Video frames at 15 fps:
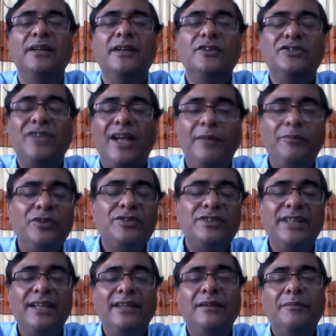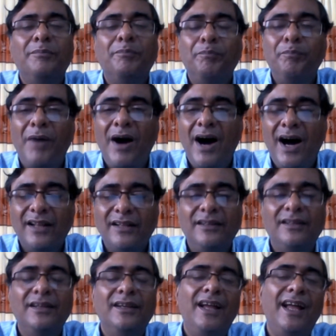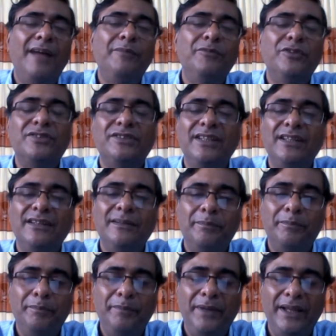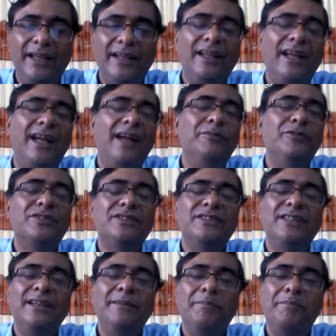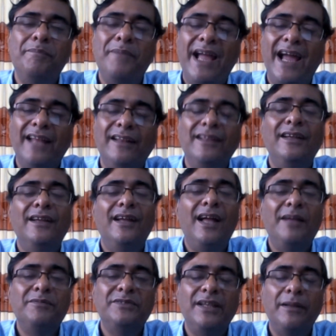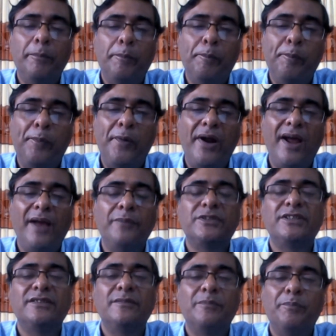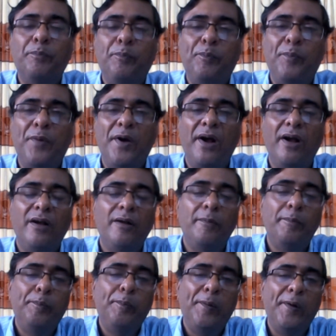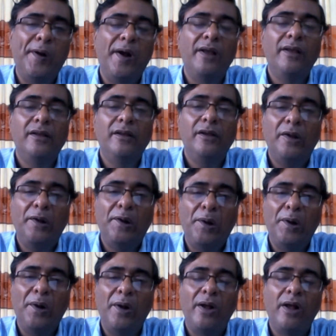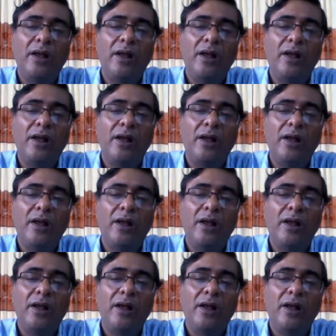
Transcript: So I'm not saying par, I'm not saying pair, I'm not saying pair, I'm saying perhaps, per, per, ah,